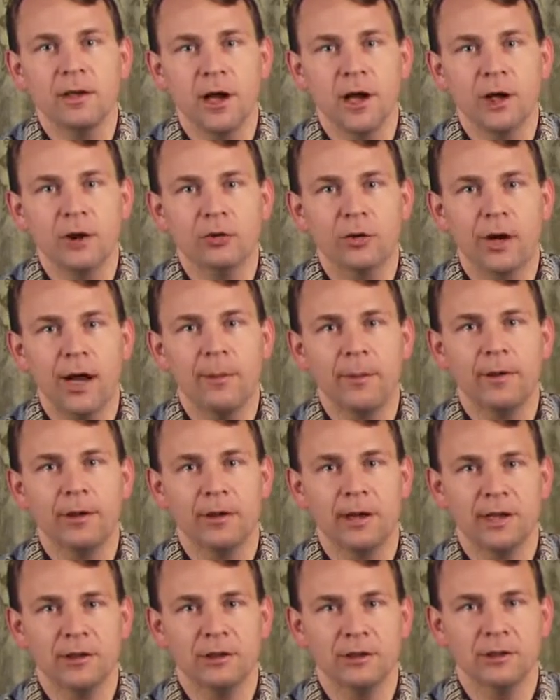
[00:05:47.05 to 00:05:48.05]
tongue, tribe,
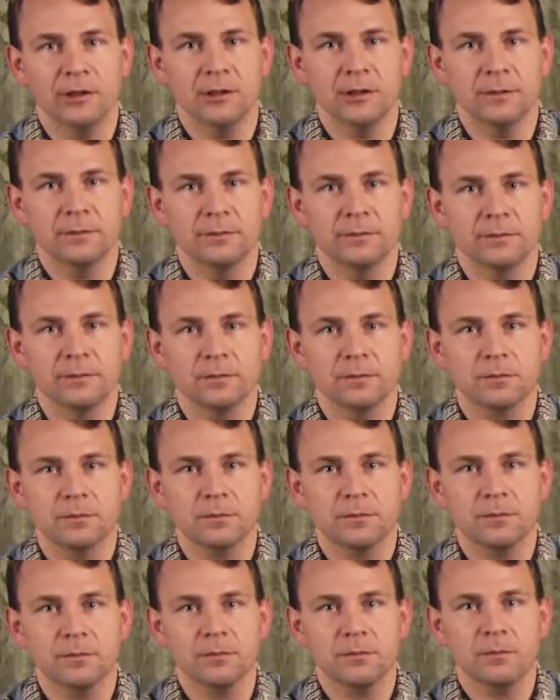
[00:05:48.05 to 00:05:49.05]
and nation.
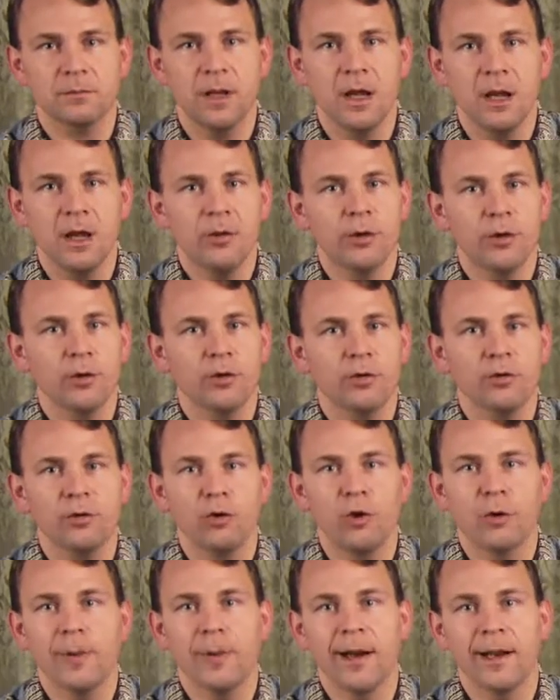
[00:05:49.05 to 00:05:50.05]
There is
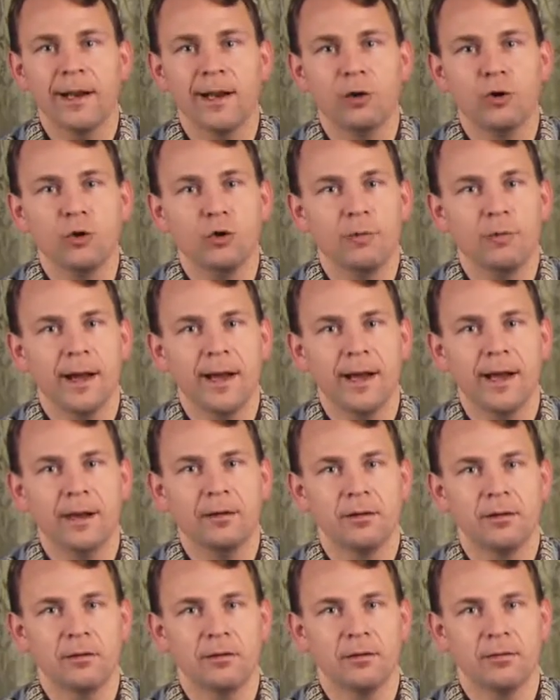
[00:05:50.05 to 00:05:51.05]
nobody too
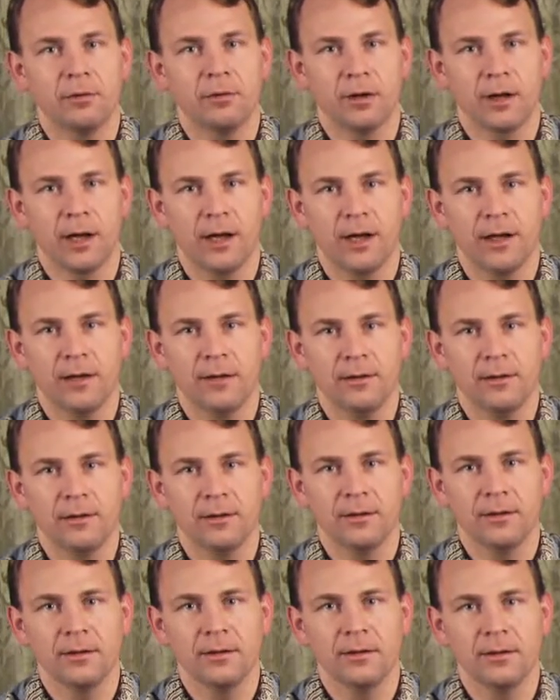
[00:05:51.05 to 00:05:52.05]
bad for God.
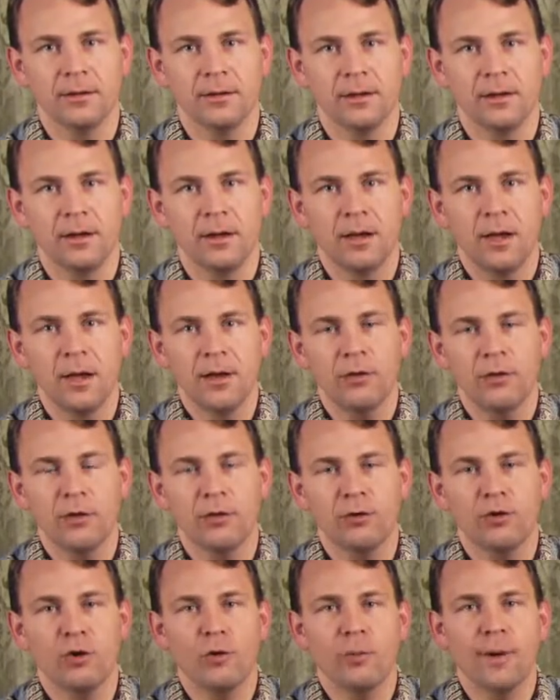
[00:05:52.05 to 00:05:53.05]
There
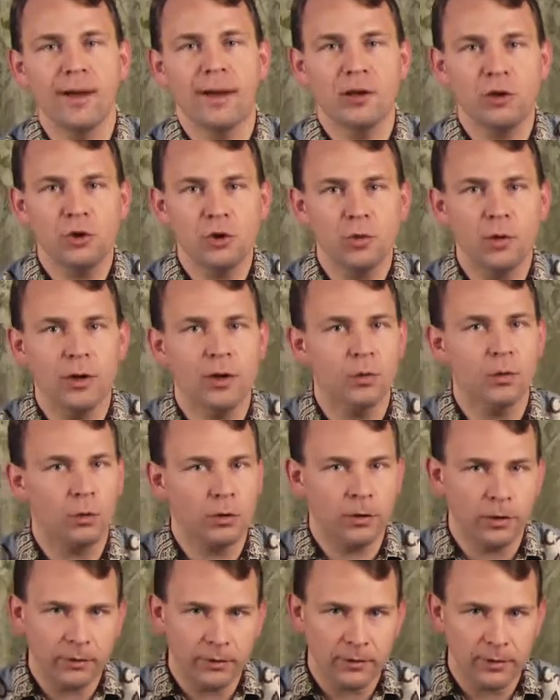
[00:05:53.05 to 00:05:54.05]
is nobody too
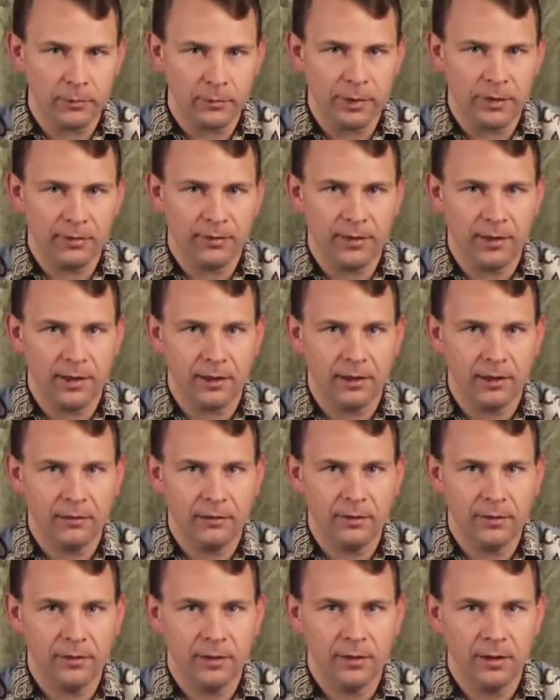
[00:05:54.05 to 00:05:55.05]
unworthy to be
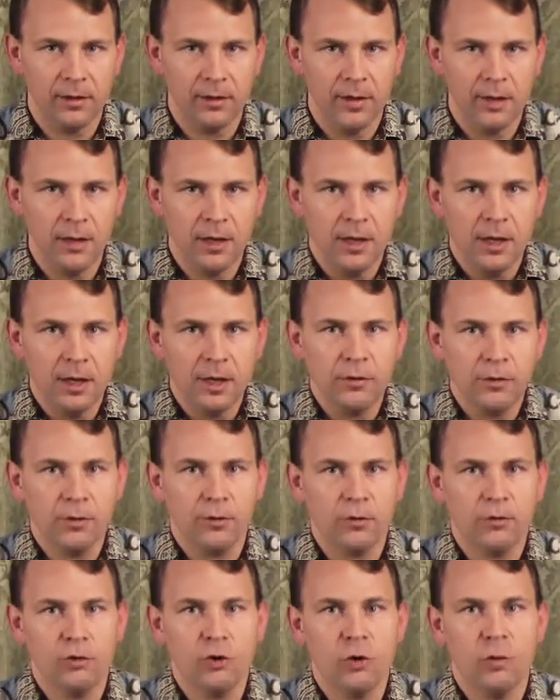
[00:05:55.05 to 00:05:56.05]
saved. There
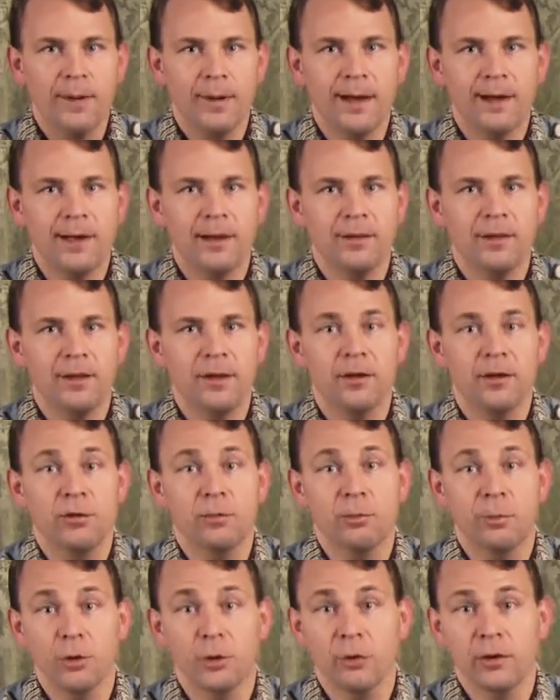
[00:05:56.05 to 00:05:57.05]
is nobody that has
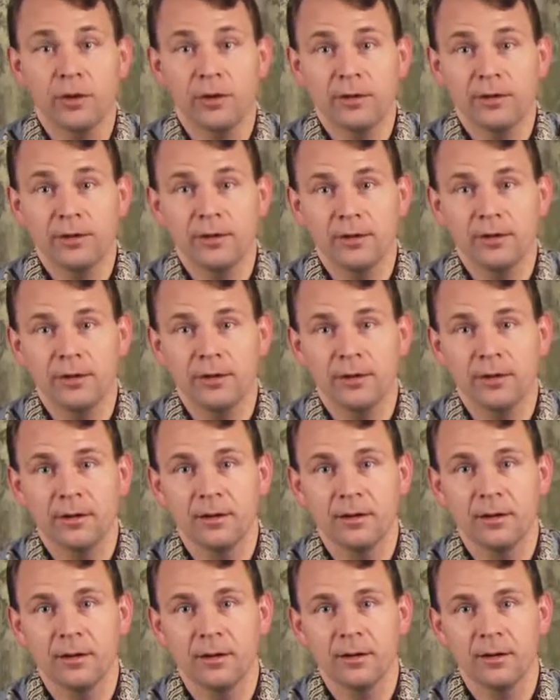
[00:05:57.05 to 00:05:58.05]
blown it.
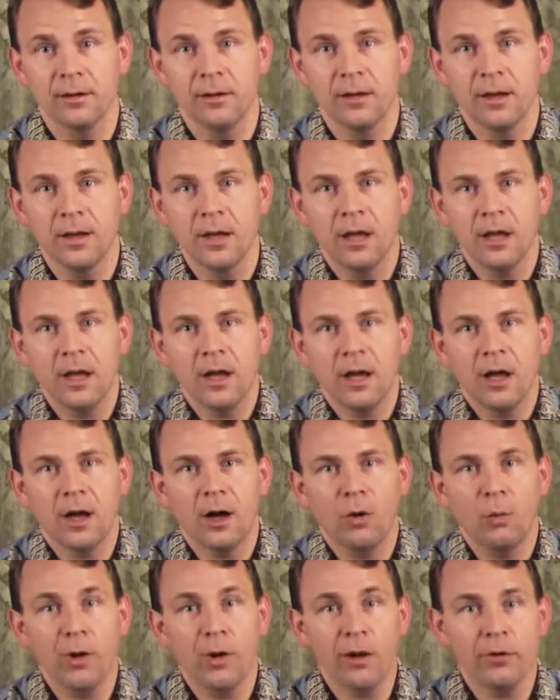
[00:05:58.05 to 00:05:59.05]

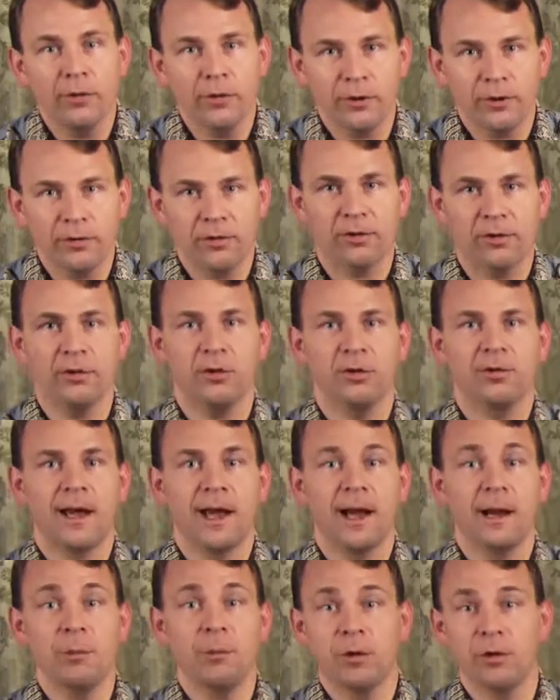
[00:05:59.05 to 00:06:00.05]
Uh, while there is still
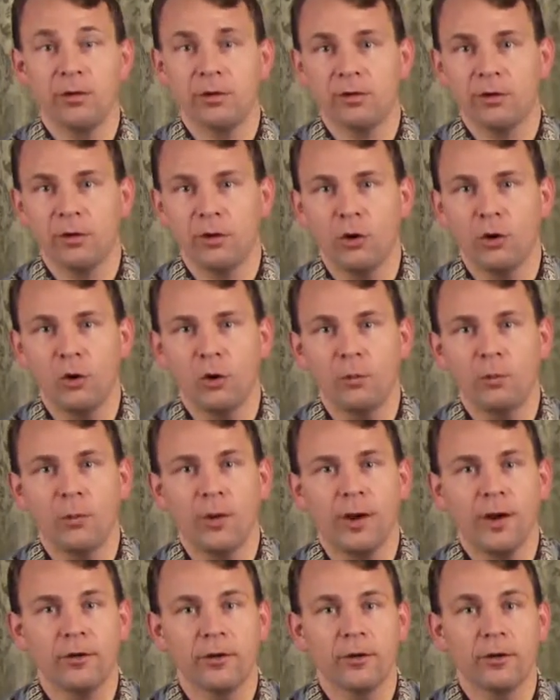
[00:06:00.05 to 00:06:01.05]
time, there is still hope.
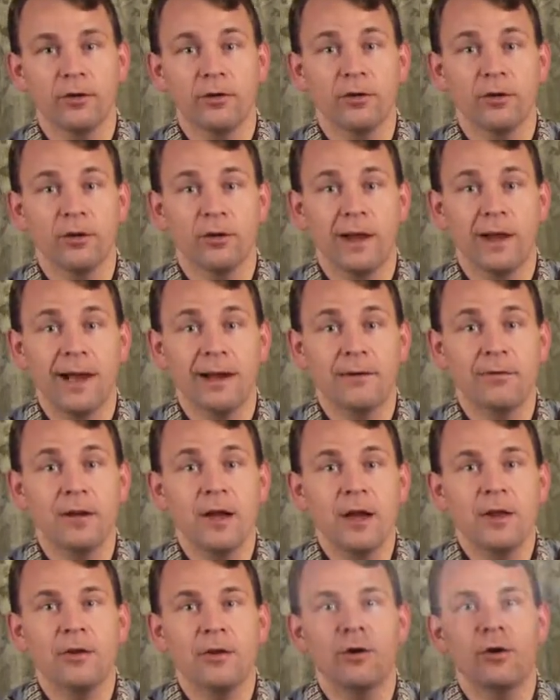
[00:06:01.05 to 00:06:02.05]
While there is still life,
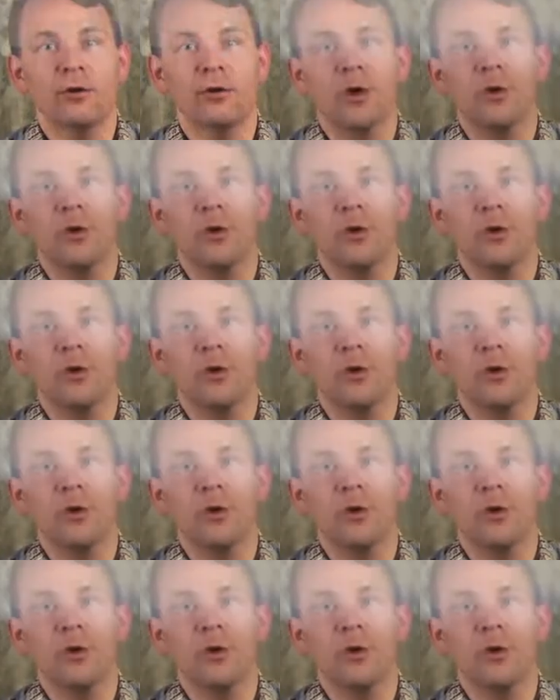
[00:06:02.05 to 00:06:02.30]
there is